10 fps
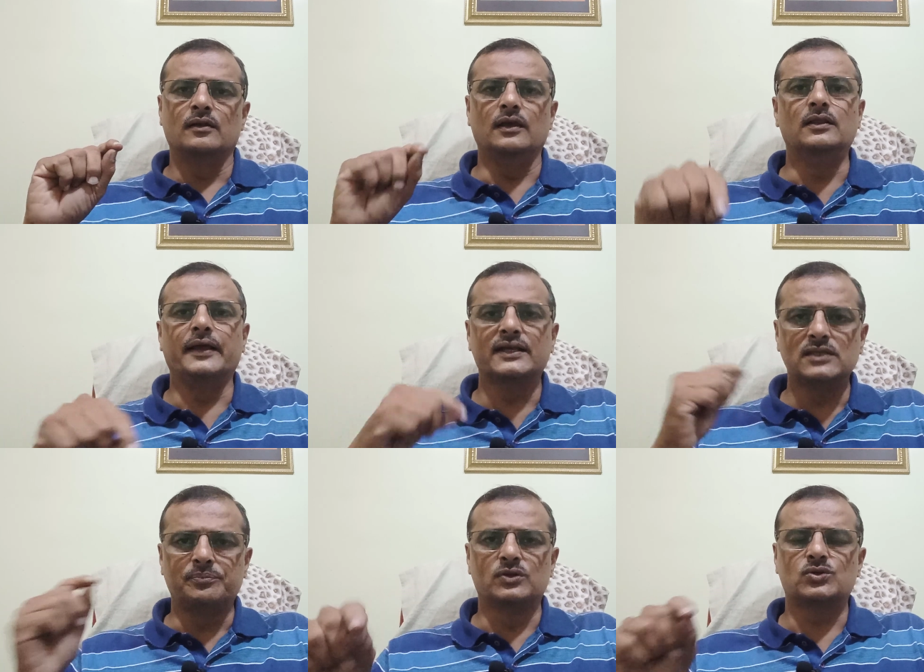In
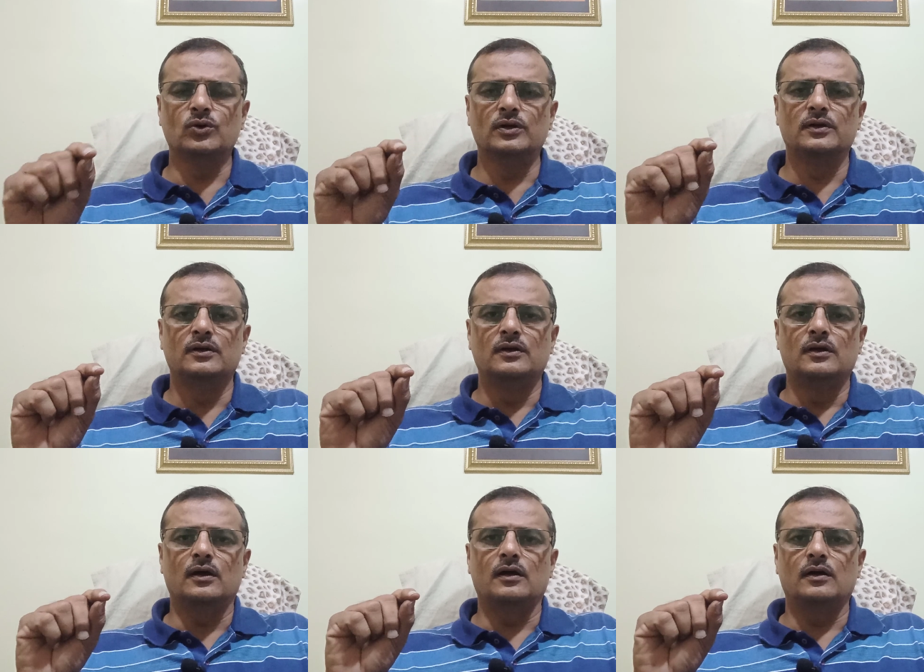next episode,
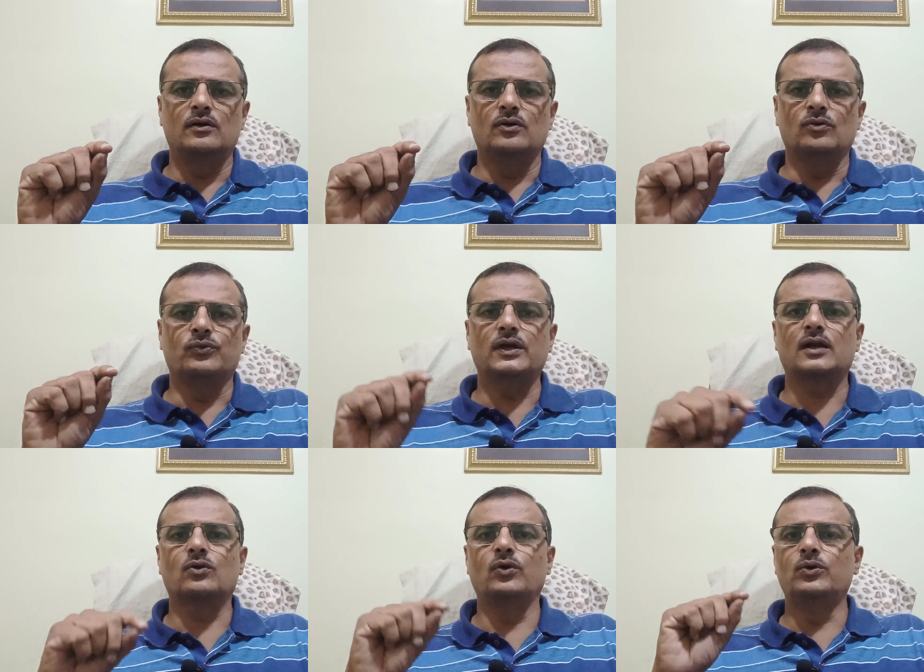we
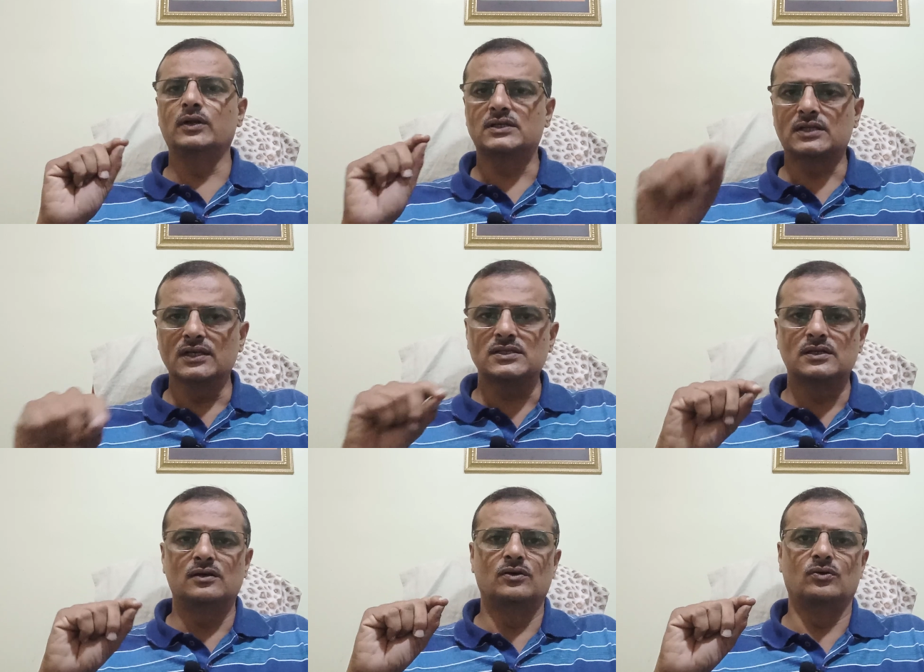are going to
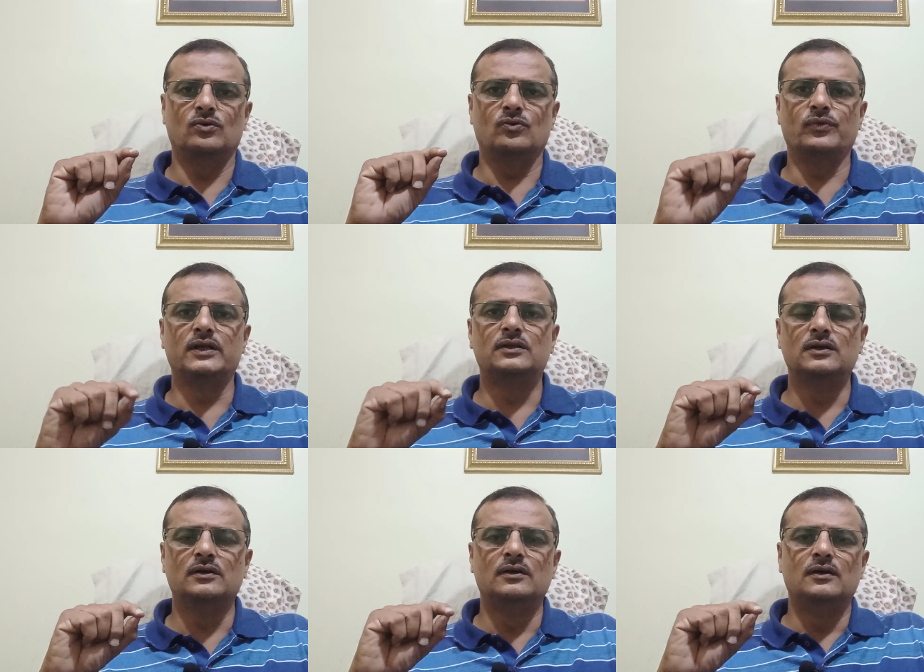discuss
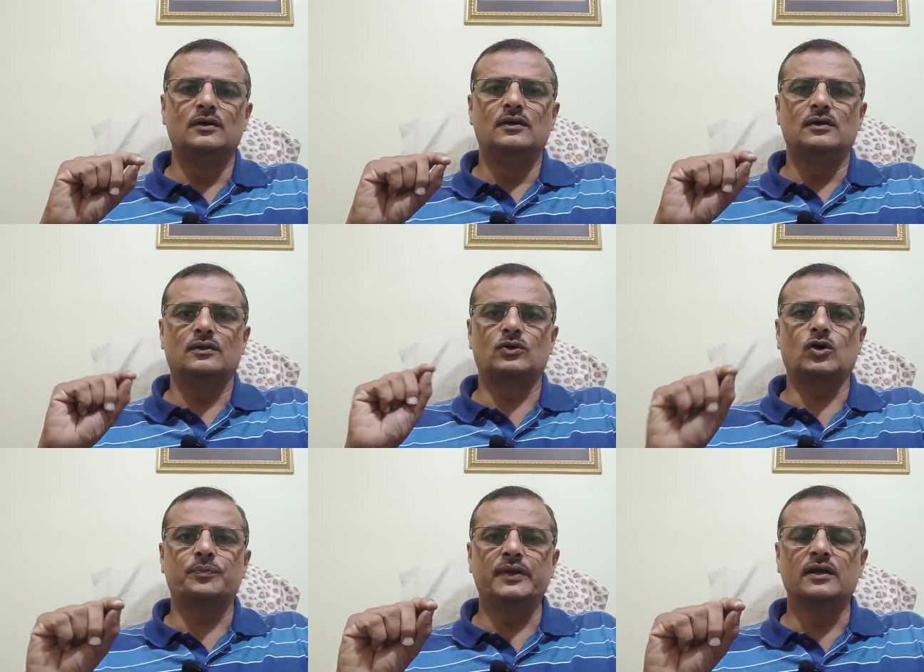with the
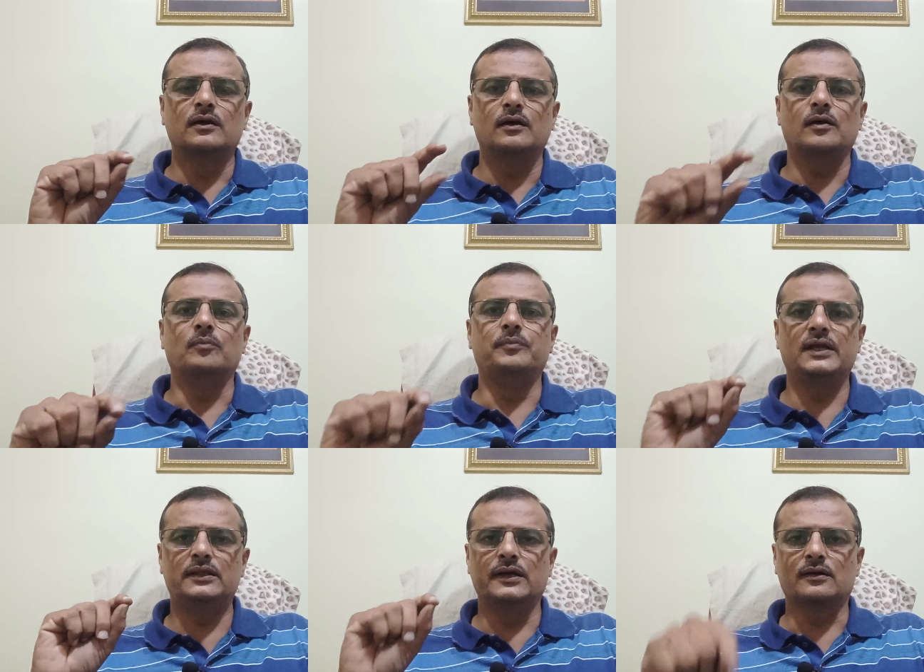topic
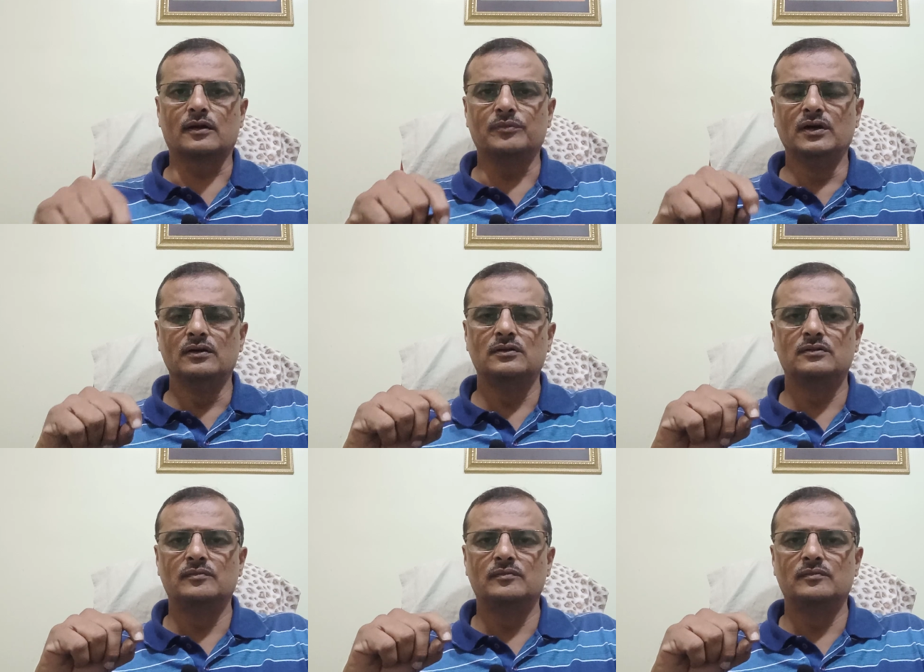Medhya Karma,